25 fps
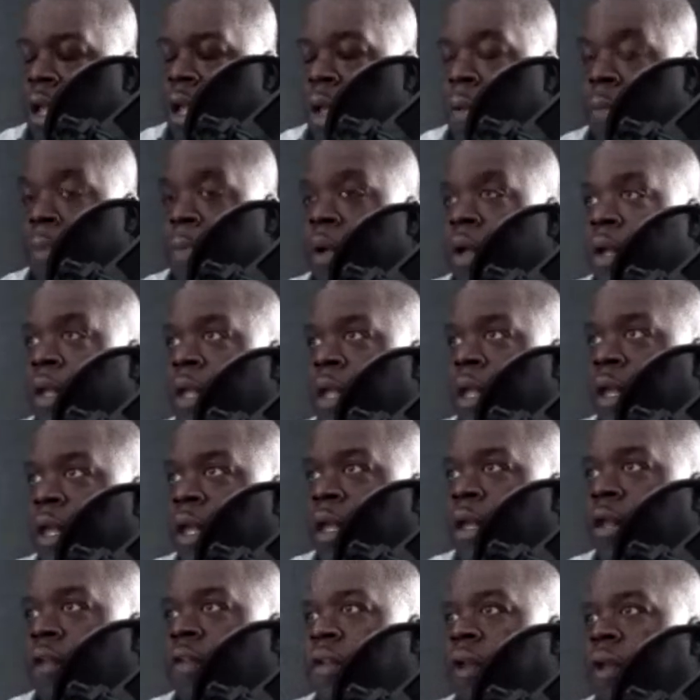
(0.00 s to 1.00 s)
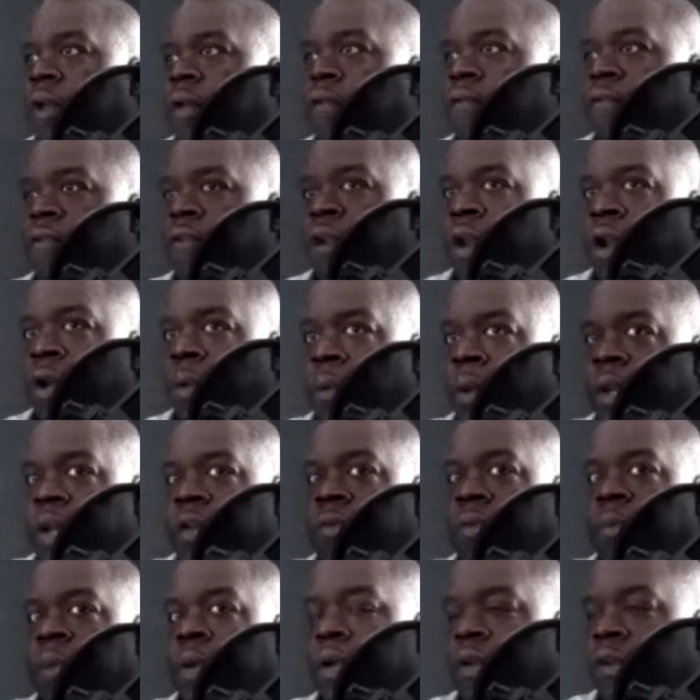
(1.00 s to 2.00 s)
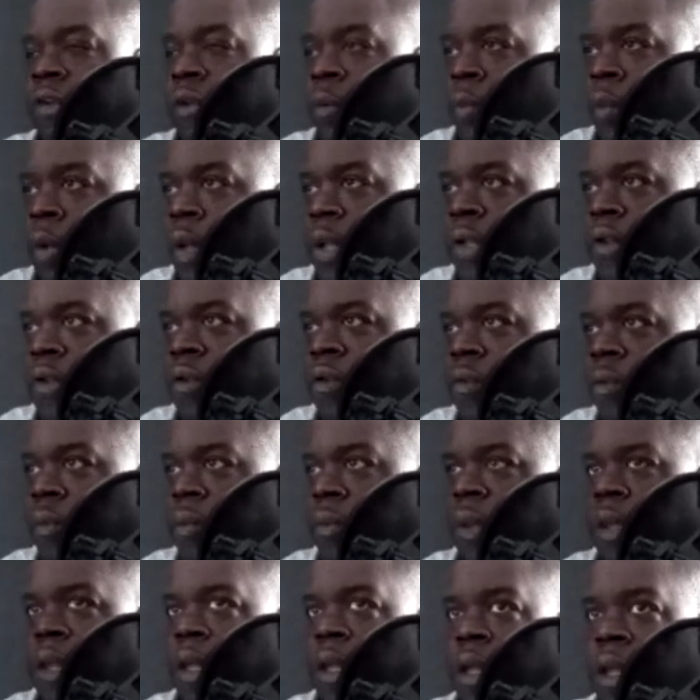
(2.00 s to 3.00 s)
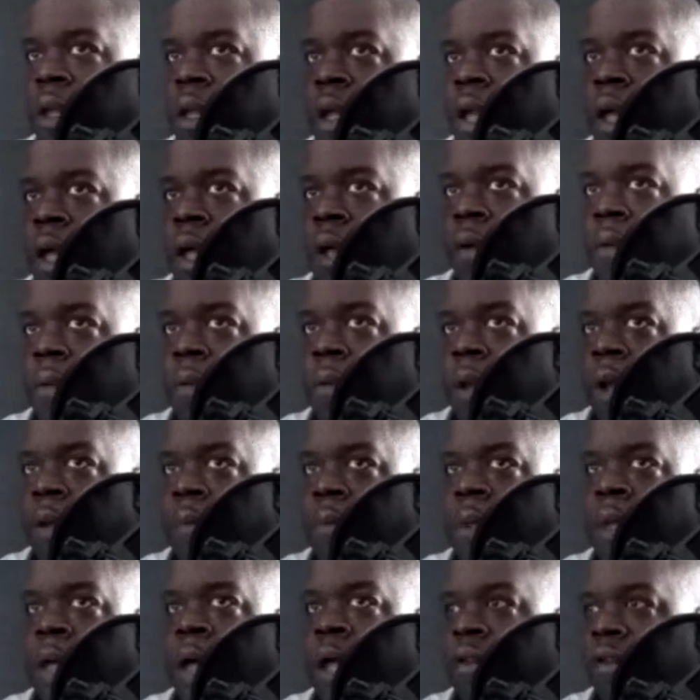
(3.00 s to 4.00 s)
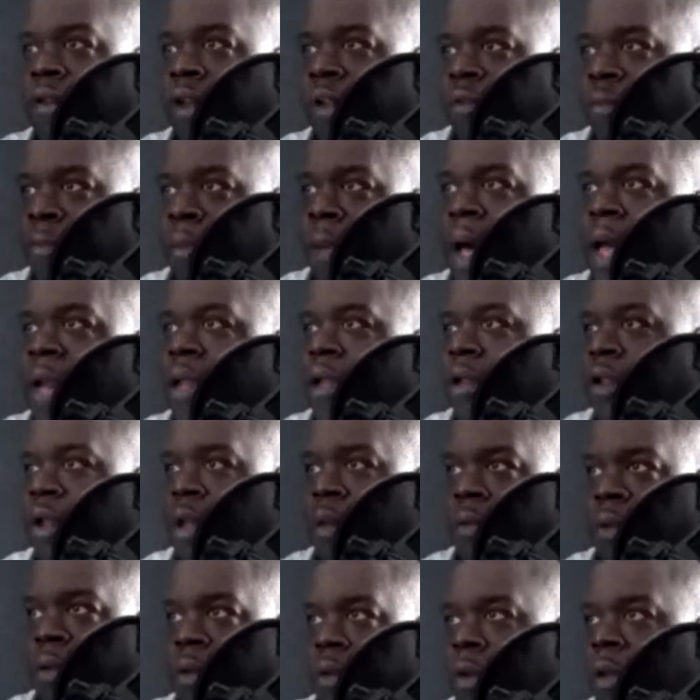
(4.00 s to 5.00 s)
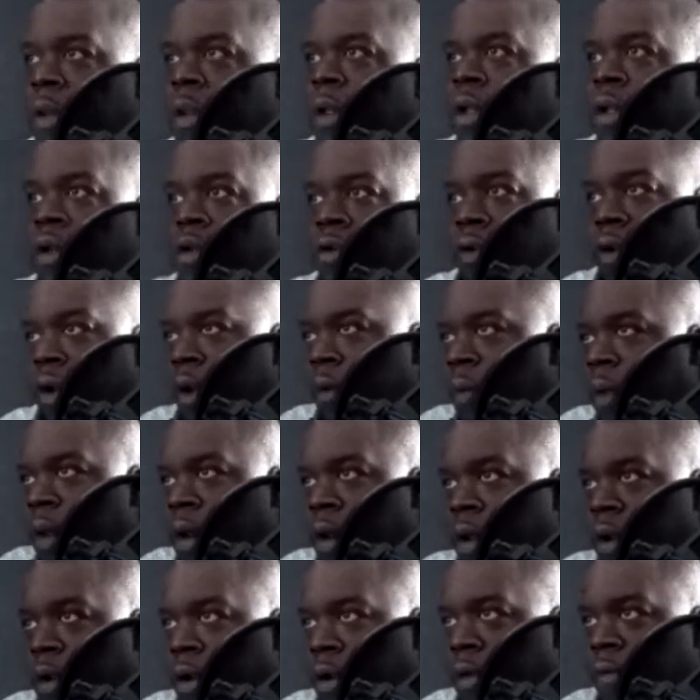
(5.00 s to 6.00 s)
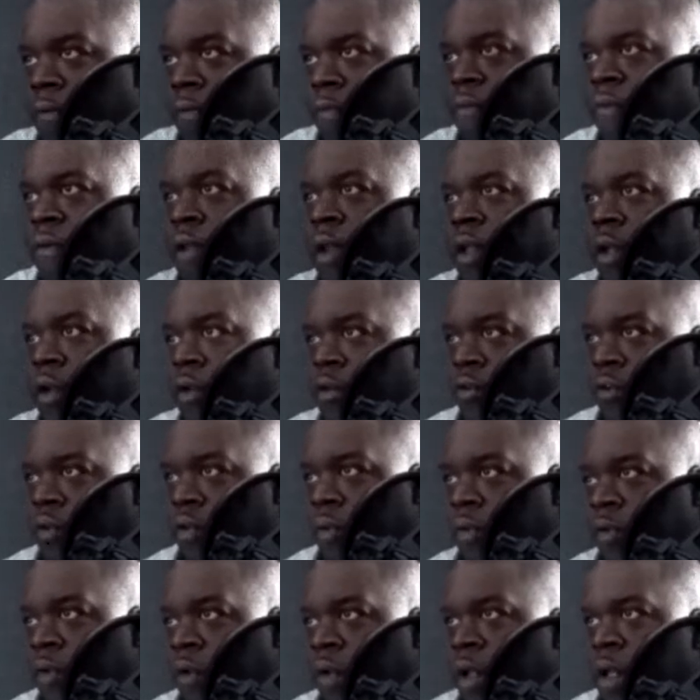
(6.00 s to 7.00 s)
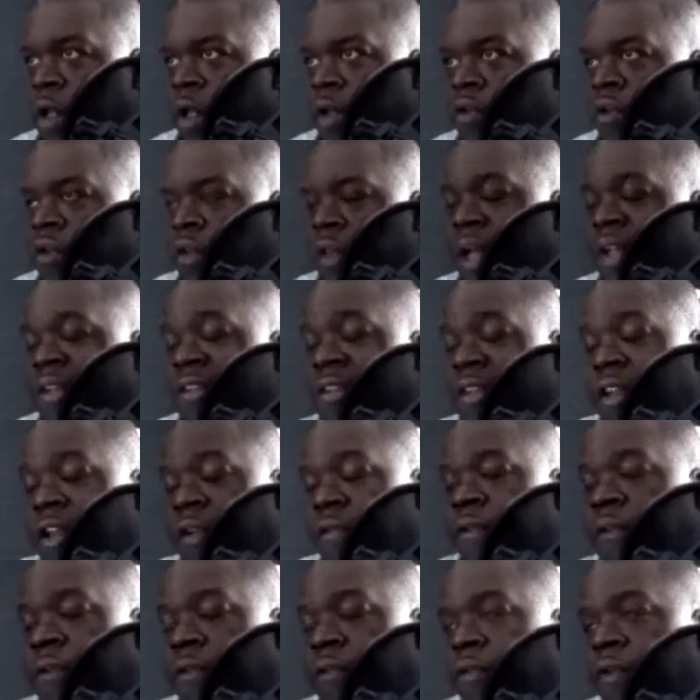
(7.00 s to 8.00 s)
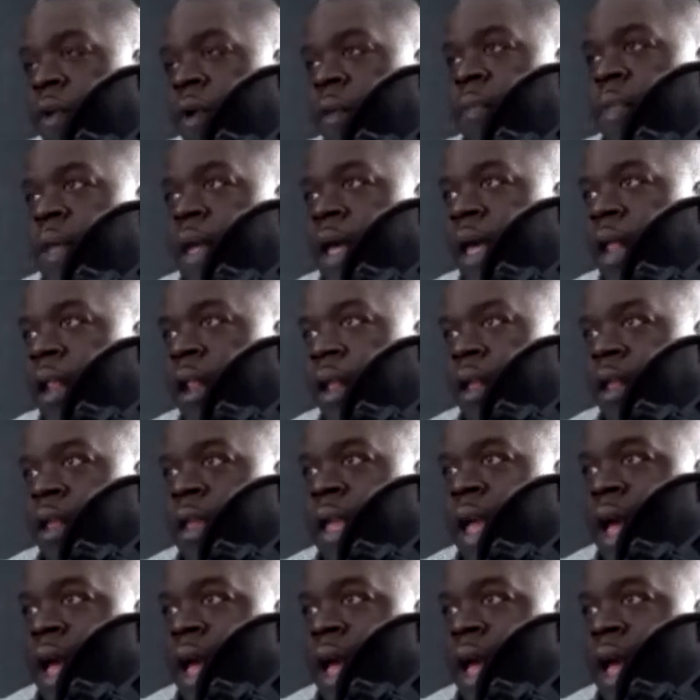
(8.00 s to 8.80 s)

A booking is if you know we just booked someone to be um, a Beyonce's body double during one of her video shoots. So right. that's different from the LA right.